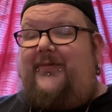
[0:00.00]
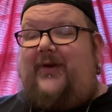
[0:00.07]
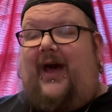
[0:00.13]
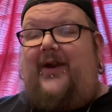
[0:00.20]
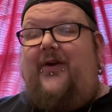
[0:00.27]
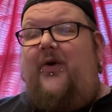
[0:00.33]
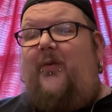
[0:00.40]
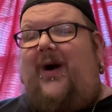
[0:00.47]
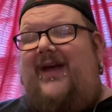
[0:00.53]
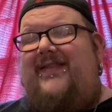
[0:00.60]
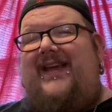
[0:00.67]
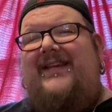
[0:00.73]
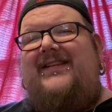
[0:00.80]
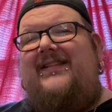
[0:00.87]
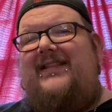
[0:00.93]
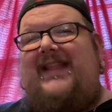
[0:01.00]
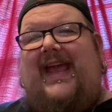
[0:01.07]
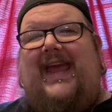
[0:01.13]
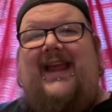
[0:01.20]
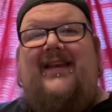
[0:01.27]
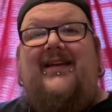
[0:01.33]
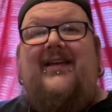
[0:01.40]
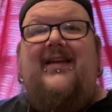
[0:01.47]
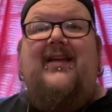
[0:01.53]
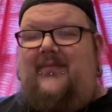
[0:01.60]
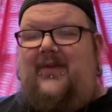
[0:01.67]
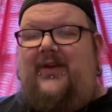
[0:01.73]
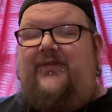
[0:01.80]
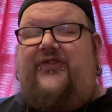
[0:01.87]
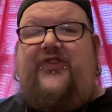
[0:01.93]
So I don't know why they delayed
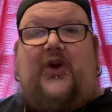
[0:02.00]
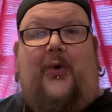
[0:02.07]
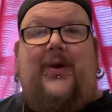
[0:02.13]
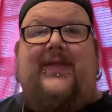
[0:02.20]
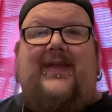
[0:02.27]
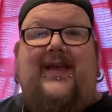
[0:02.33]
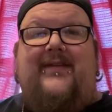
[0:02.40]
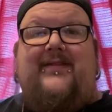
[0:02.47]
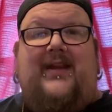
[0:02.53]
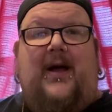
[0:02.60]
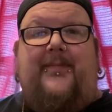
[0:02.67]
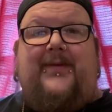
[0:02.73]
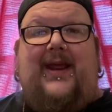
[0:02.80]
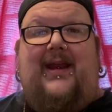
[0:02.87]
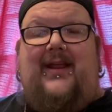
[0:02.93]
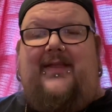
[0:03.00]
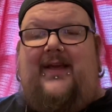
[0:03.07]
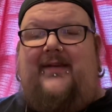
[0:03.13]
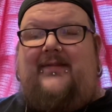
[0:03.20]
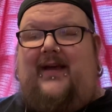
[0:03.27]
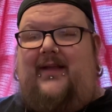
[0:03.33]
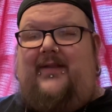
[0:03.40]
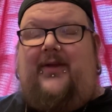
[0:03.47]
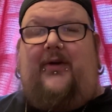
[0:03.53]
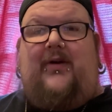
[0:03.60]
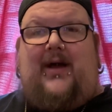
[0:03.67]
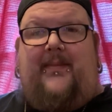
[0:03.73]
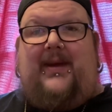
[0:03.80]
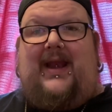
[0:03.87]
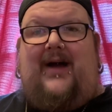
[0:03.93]
showing these and updating these that they're
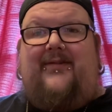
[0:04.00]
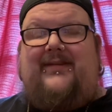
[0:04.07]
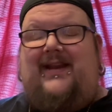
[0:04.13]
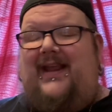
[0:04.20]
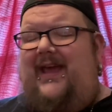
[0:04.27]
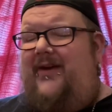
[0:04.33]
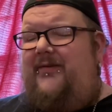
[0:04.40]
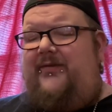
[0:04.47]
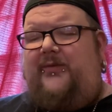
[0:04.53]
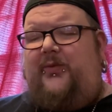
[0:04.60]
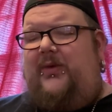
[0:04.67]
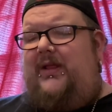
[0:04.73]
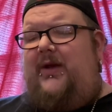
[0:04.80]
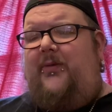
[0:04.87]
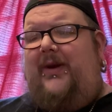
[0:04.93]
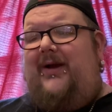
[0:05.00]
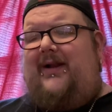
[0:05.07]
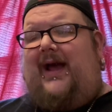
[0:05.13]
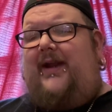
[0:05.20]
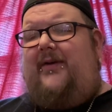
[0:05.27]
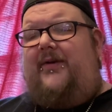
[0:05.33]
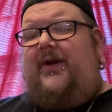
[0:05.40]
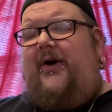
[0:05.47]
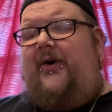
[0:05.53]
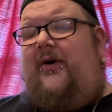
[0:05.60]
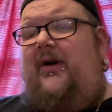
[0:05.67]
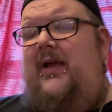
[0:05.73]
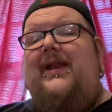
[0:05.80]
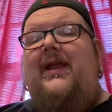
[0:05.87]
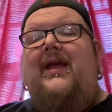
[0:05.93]
coming out today. It was really weird. I don't know.
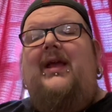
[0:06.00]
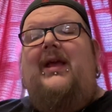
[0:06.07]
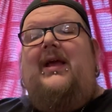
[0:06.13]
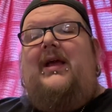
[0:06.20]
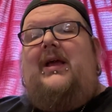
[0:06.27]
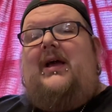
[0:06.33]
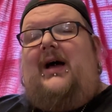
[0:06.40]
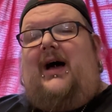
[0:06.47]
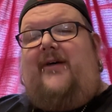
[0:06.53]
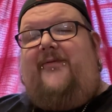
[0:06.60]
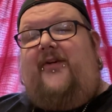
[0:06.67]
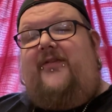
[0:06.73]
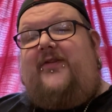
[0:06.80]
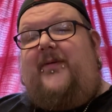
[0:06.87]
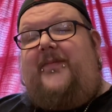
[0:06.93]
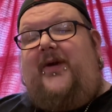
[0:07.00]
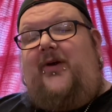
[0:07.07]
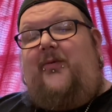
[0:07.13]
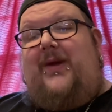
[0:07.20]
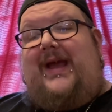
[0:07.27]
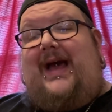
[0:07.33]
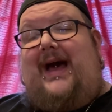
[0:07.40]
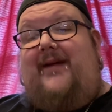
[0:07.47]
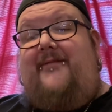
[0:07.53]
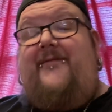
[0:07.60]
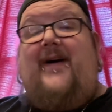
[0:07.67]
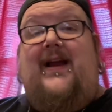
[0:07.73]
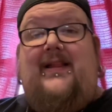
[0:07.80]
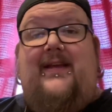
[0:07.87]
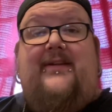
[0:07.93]
First up here, we got
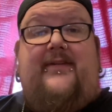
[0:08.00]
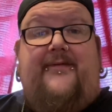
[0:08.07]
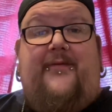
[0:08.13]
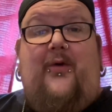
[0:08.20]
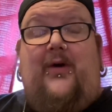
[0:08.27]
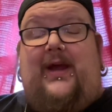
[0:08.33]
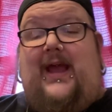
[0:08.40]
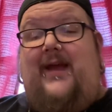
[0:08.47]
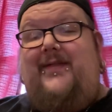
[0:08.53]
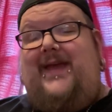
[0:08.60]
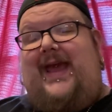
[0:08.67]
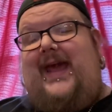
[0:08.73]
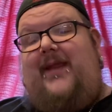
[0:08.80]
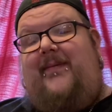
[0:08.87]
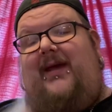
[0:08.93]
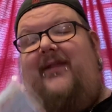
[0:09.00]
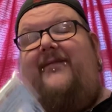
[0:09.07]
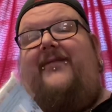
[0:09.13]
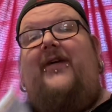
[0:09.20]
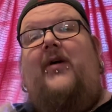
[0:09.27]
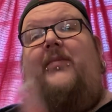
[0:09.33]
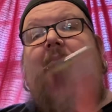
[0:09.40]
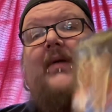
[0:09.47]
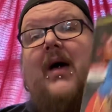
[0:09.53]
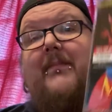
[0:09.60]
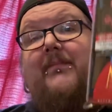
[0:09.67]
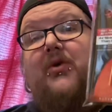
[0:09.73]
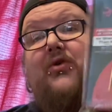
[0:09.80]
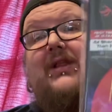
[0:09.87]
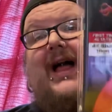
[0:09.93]
finally to 4K, the animated film
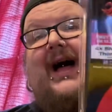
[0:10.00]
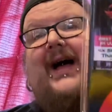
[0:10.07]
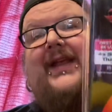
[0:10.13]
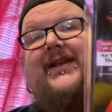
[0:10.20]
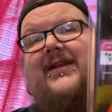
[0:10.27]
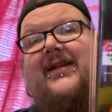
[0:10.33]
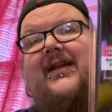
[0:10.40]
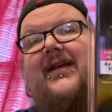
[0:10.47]
Mulan.